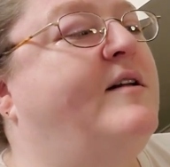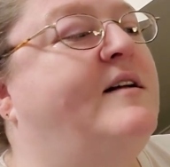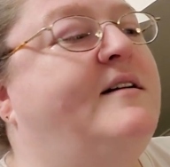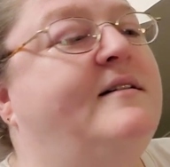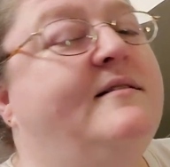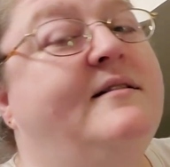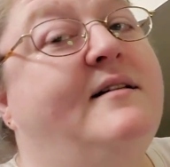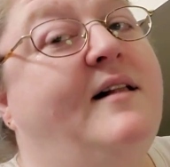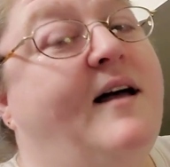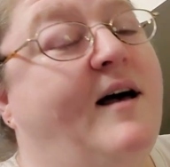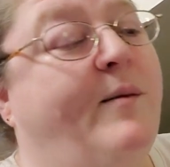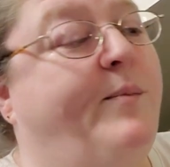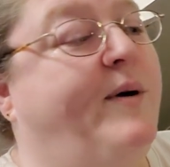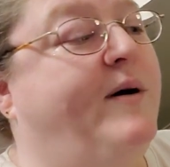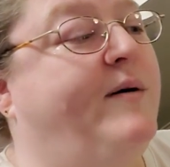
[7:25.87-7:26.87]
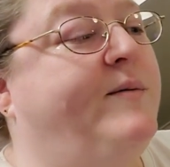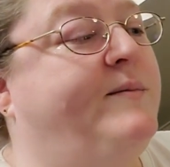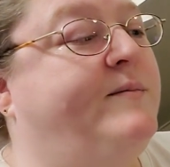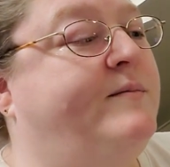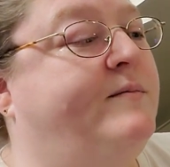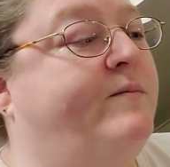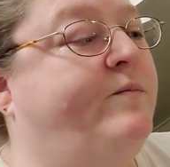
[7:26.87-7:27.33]
at his little helper.
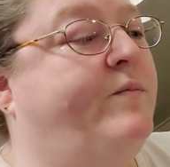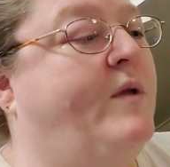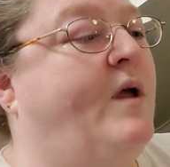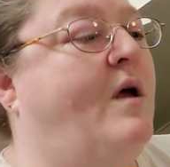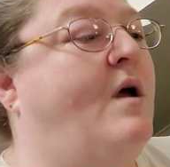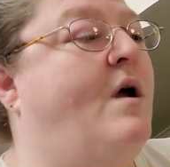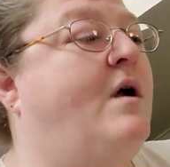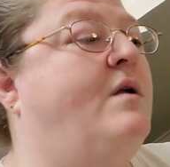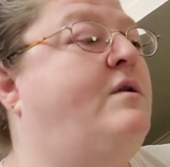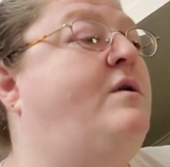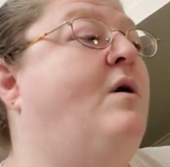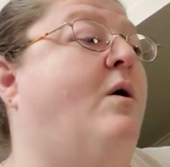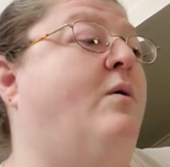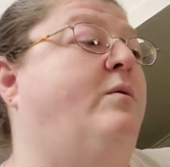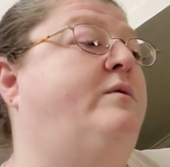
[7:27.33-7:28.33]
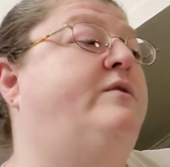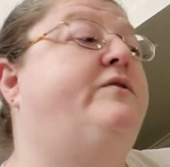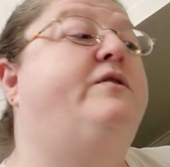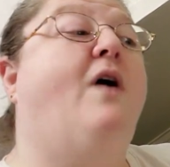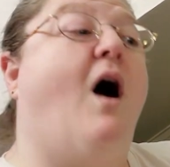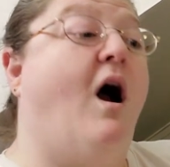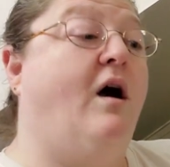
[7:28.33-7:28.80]
Don't
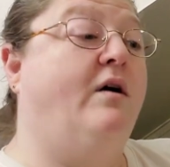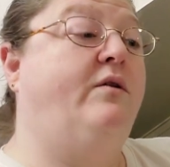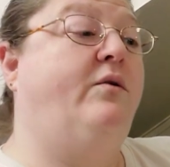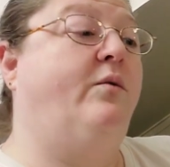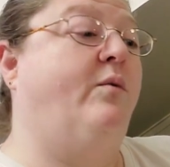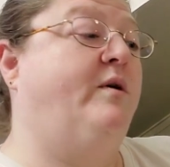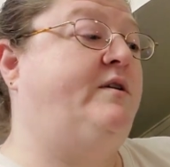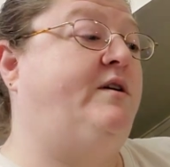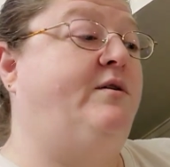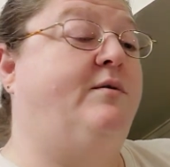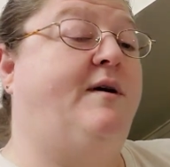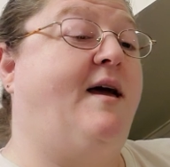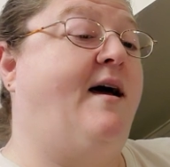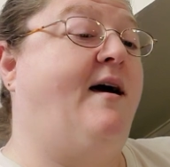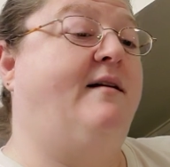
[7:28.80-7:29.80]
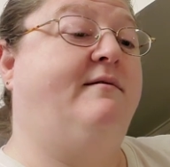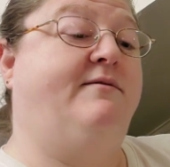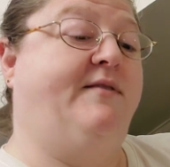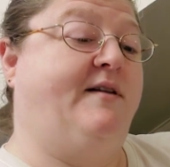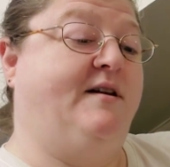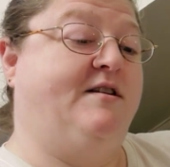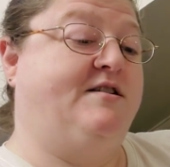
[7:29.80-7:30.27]
start what you can't
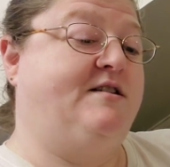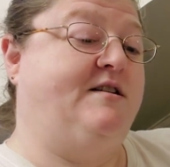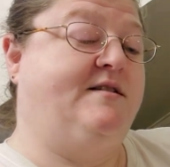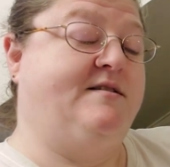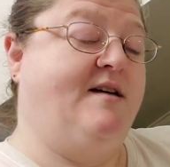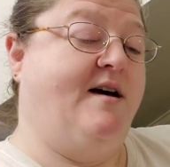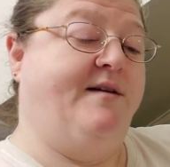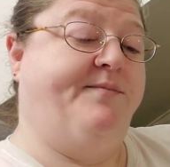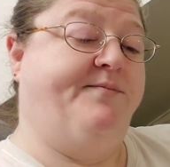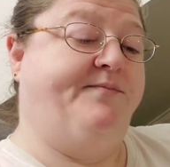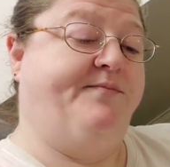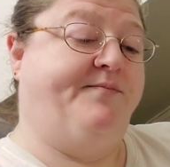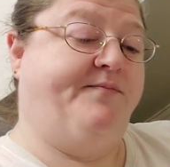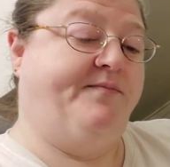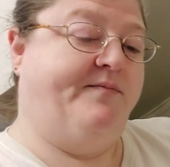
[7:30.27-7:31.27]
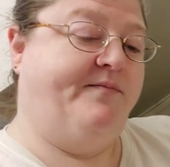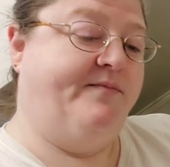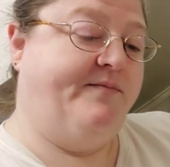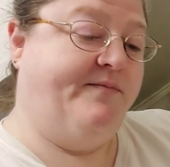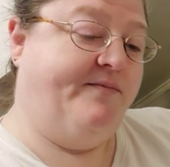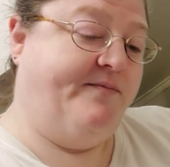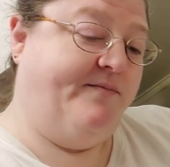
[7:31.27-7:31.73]
finish, he said.
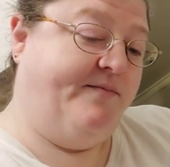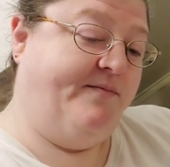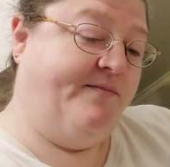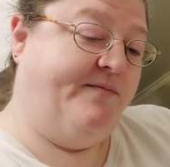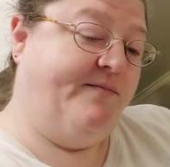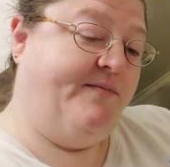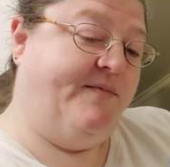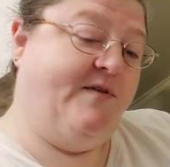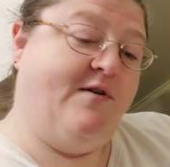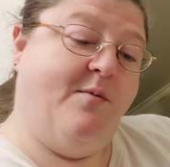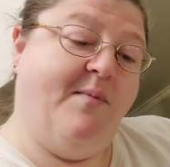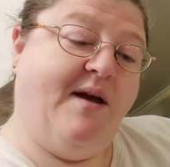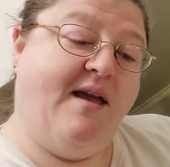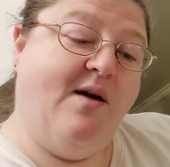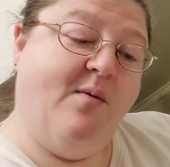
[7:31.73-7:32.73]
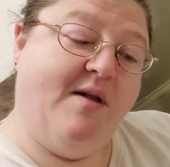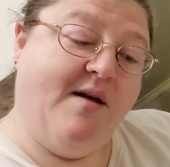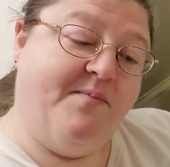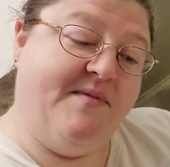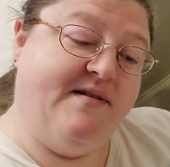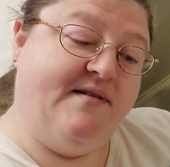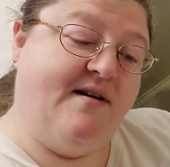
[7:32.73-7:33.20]
So Mickey went
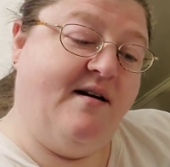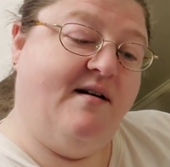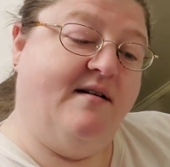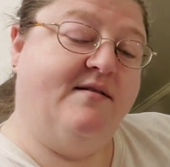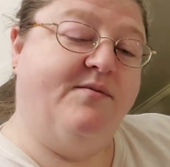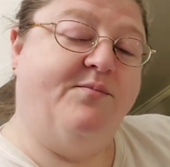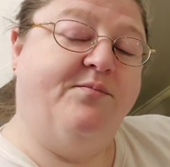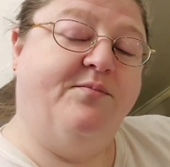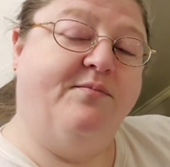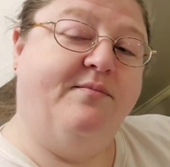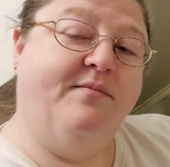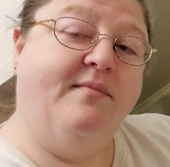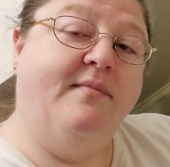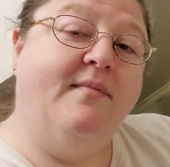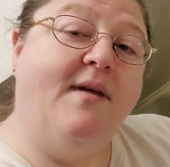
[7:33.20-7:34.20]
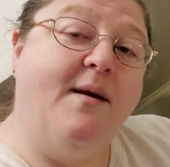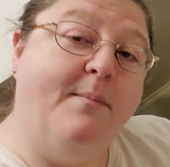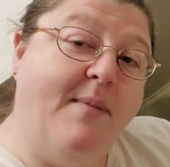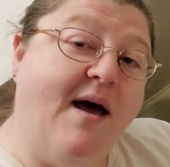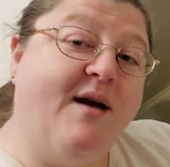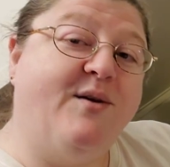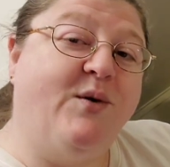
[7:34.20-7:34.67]
up the stairs and
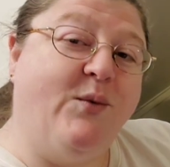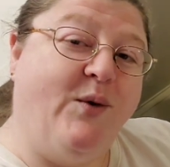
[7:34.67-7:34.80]
back to